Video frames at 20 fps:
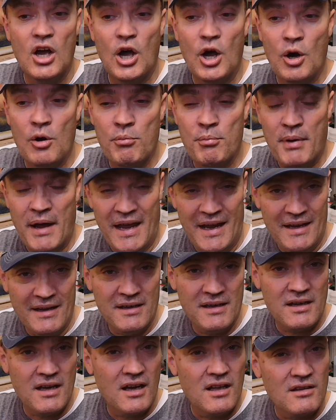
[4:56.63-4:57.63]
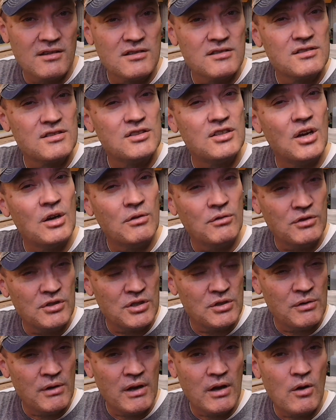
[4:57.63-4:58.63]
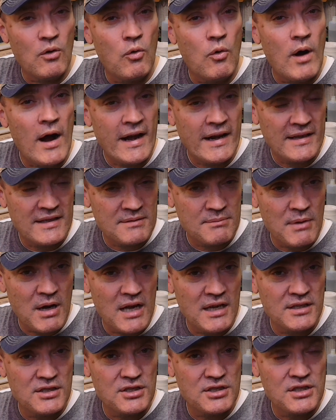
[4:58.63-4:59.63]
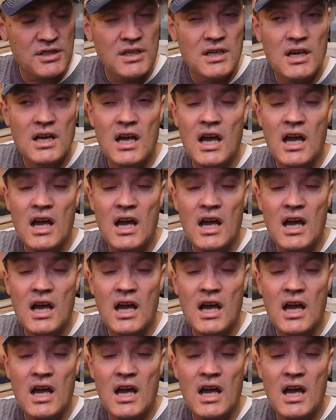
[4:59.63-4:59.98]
Opaque colors don't do it quite as much.